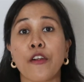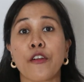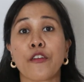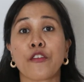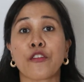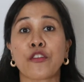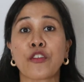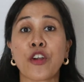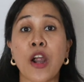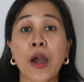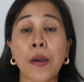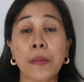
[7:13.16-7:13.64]

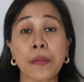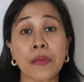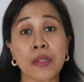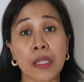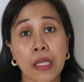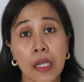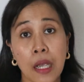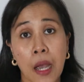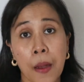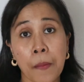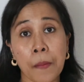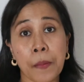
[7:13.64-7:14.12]
from
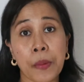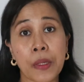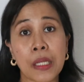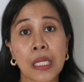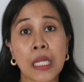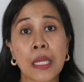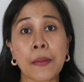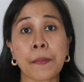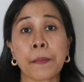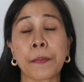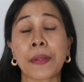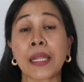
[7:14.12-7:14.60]
the
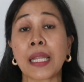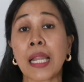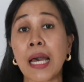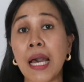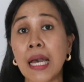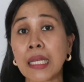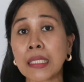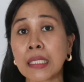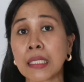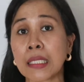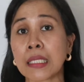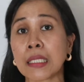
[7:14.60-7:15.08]
company,
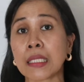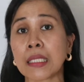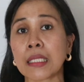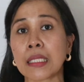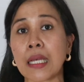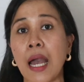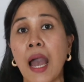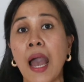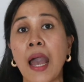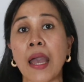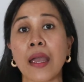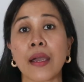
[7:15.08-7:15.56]

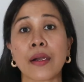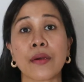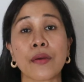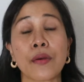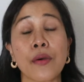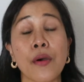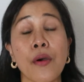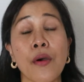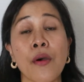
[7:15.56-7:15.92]
plus I